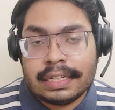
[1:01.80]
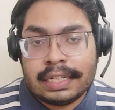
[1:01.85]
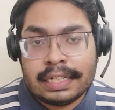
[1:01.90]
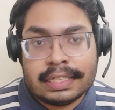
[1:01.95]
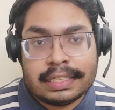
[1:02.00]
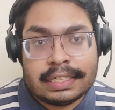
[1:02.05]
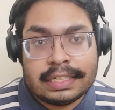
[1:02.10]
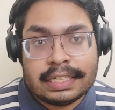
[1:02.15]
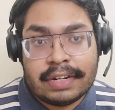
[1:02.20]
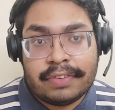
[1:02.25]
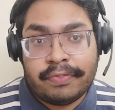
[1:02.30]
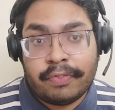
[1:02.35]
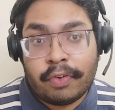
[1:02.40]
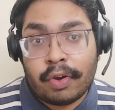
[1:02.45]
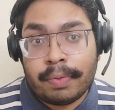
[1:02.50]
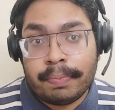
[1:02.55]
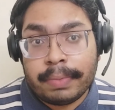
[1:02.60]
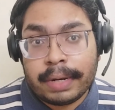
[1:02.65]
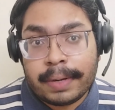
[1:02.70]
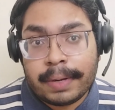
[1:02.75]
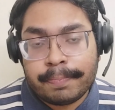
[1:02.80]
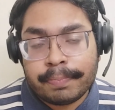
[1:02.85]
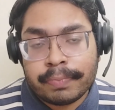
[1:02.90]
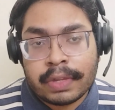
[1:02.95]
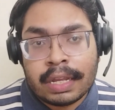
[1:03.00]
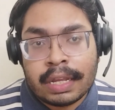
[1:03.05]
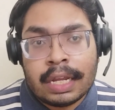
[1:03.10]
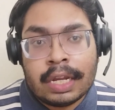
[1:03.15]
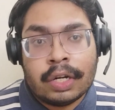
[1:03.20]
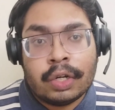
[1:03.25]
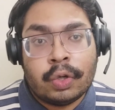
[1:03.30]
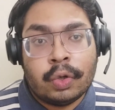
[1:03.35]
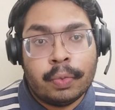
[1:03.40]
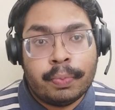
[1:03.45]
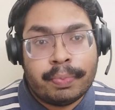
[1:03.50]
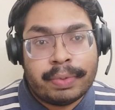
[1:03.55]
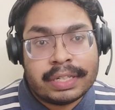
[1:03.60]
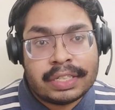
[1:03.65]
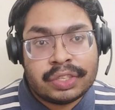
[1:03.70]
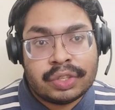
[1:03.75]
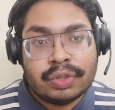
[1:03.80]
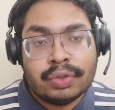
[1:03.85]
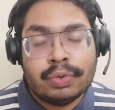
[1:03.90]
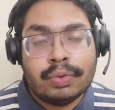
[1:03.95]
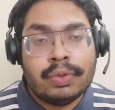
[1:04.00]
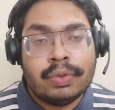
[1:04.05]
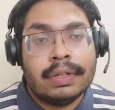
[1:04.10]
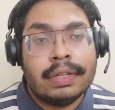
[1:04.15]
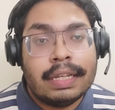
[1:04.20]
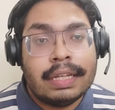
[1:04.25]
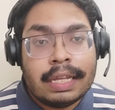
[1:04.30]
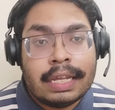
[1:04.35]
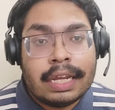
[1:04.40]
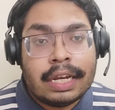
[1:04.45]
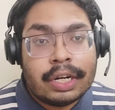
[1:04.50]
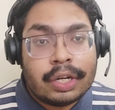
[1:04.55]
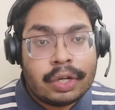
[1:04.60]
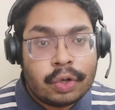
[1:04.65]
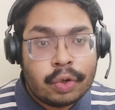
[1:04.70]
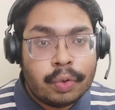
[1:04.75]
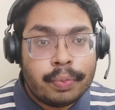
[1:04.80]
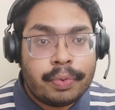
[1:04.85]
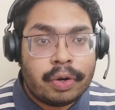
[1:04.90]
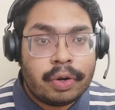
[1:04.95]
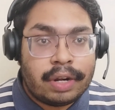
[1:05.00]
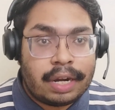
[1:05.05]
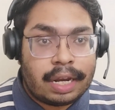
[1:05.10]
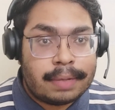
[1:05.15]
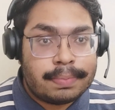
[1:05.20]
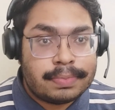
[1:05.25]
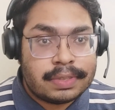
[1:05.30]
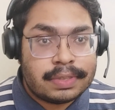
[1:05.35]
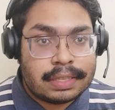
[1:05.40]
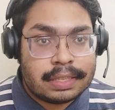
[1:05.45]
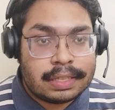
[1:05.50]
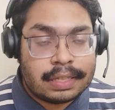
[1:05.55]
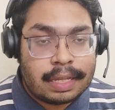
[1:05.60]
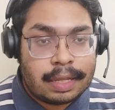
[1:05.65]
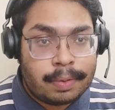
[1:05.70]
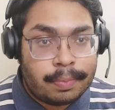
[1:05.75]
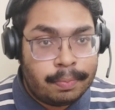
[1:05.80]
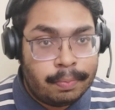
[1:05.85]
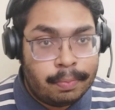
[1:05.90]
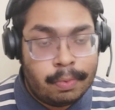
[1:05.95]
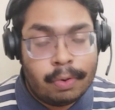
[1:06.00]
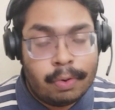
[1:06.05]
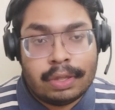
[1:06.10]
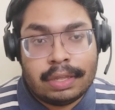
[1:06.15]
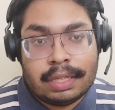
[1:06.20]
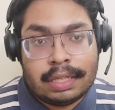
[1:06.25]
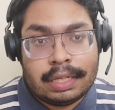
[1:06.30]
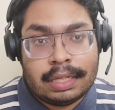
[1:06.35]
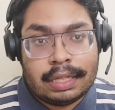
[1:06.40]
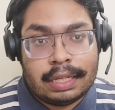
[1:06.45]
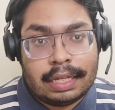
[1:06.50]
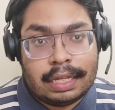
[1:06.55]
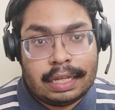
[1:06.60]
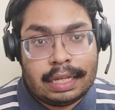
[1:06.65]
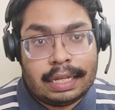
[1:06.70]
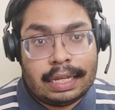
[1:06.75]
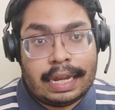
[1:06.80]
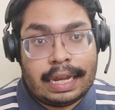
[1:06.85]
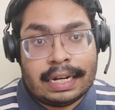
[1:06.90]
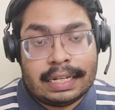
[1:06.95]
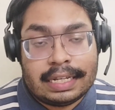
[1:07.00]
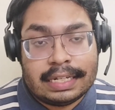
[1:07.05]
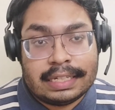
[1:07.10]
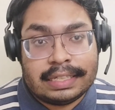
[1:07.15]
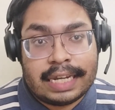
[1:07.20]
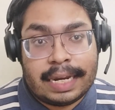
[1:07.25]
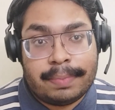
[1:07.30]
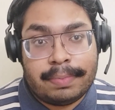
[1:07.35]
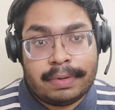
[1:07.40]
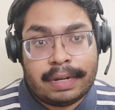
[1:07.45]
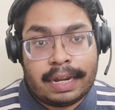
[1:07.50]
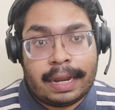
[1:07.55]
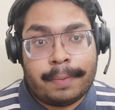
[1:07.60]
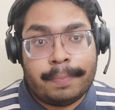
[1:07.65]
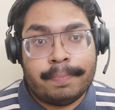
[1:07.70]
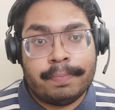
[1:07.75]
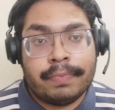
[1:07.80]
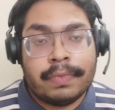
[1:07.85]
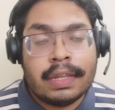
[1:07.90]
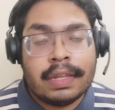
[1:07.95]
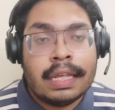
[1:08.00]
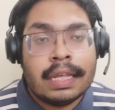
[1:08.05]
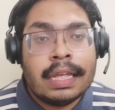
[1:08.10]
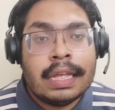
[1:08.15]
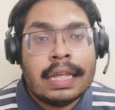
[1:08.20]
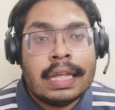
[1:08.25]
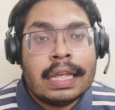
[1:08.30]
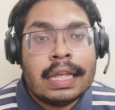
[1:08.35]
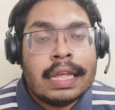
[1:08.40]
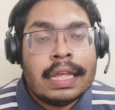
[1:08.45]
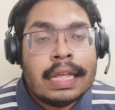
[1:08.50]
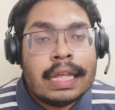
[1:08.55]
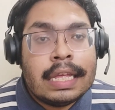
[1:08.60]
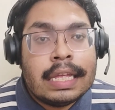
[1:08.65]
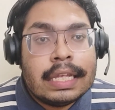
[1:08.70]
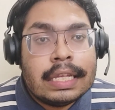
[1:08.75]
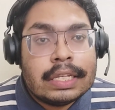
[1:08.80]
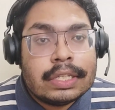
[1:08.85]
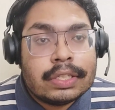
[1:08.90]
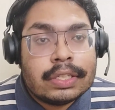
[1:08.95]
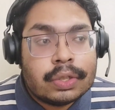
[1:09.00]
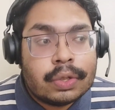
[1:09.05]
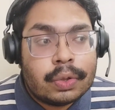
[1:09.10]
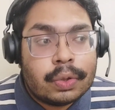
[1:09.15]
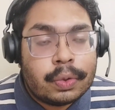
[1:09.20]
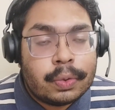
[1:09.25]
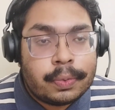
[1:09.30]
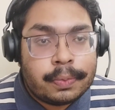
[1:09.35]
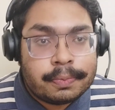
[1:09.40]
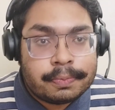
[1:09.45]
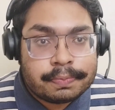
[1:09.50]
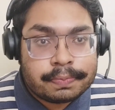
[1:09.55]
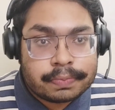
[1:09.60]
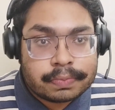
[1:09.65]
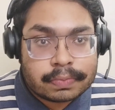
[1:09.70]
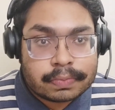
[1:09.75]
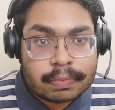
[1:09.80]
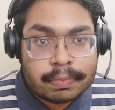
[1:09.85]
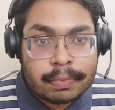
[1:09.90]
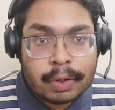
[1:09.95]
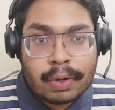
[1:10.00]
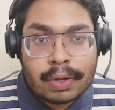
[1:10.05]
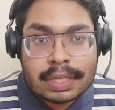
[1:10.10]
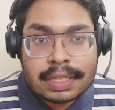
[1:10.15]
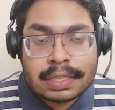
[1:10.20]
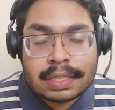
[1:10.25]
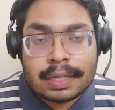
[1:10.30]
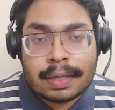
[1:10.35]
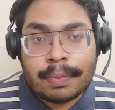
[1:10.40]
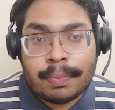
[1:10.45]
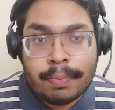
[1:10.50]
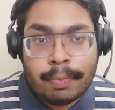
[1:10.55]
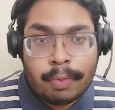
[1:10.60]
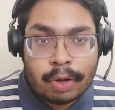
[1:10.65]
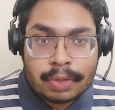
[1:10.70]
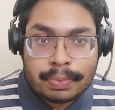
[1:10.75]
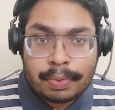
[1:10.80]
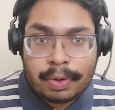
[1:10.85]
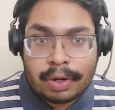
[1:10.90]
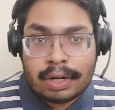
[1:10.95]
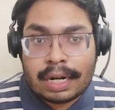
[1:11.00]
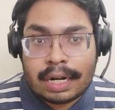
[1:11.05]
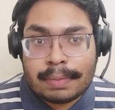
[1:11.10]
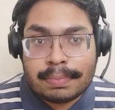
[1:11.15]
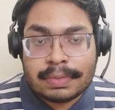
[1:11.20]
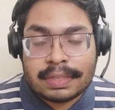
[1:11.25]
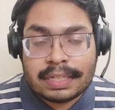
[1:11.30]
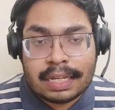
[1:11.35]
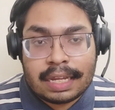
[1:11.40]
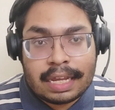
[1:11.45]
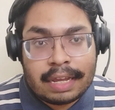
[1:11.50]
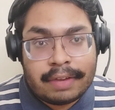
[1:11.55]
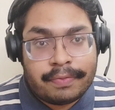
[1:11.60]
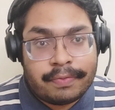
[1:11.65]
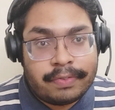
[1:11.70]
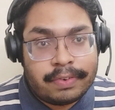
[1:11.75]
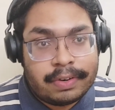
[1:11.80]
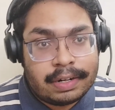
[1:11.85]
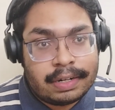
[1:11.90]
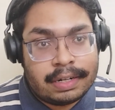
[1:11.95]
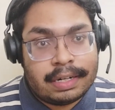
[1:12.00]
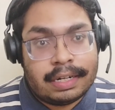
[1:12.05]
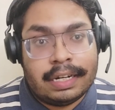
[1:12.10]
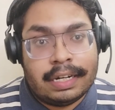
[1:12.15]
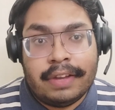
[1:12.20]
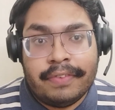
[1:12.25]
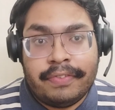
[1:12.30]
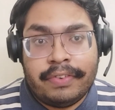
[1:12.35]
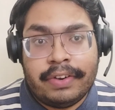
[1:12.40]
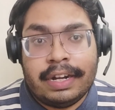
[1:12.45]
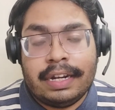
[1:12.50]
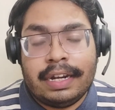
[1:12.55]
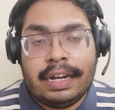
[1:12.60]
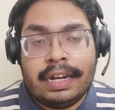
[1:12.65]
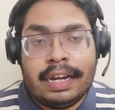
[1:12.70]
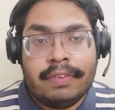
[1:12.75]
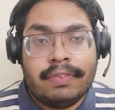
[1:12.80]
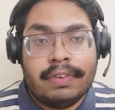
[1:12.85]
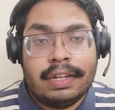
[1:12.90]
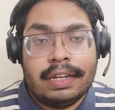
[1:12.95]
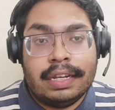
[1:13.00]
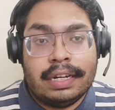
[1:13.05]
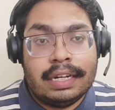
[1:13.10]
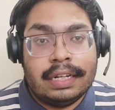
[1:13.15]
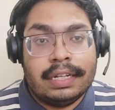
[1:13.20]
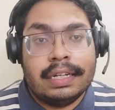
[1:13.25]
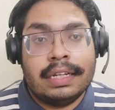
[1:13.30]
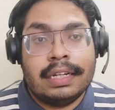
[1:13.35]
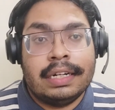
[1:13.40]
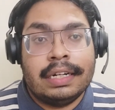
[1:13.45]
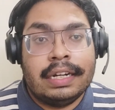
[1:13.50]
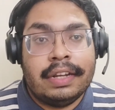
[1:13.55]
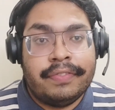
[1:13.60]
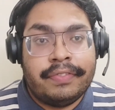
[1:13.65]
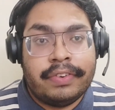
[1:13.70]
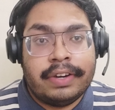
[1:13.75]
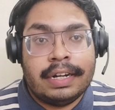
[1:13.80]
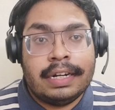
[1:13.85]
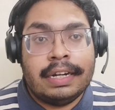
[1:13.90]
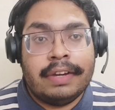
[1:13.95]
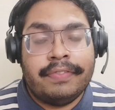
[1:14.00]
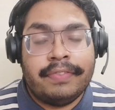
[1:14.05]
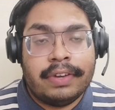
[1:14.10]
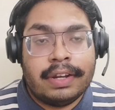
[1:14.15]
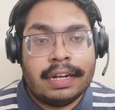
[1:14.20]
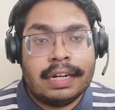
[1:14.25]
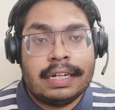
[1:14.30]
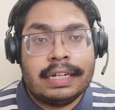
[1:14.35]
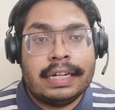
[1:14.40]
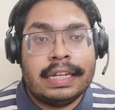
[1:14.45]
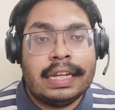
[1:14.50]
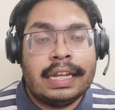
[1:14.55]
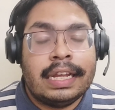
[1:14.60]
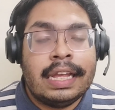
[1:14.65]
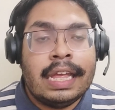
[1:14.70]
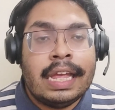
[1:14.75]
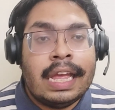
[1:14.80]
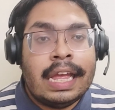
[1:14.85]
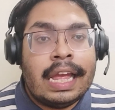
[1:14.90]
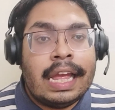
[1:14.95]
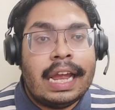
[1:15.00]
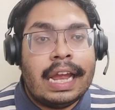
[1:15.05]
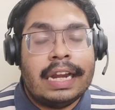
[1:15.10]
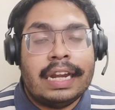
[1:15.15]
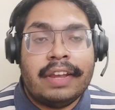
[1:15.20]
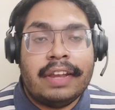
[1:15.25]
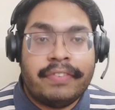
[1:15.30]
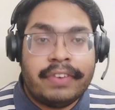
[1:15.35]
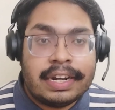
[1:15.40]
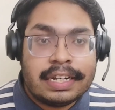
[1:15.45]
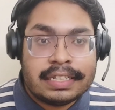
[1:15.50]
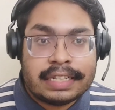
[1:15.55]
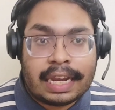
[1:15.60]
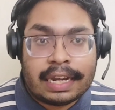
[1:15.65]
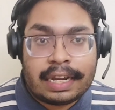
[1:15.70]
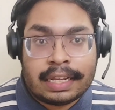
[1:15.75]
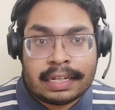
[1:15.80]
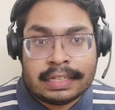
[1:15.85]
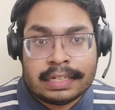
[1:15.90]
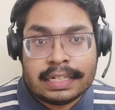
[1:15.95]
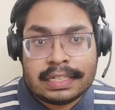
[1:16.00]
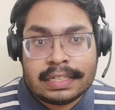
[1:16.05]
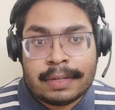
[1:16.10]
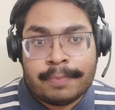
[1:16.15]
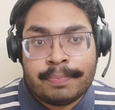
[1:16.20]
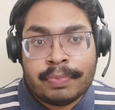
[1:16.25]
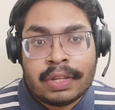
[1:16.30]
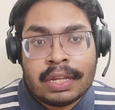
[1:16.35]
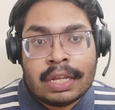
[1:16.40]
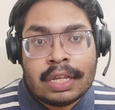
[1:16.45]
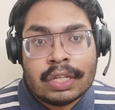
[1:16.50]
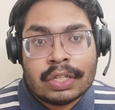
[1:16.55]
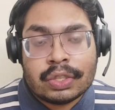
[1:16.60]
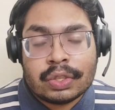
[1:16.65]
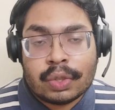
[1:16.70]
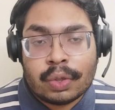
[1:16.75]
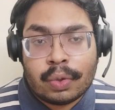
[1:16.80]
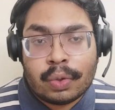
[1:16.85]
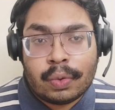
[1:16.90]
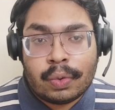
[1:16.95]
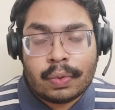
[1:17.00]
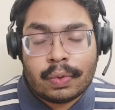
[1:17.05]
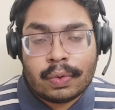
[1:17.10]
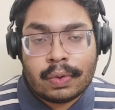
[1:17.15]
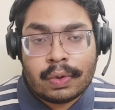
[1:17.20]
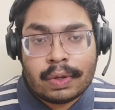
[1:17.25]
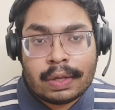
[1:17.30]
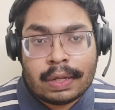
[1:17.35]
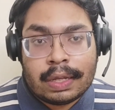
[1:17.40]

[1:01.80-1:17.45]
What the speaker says: decision for me to pursue two programs both at the same time. So because both programs have a different level, rigor, different difficulty and different challenges. So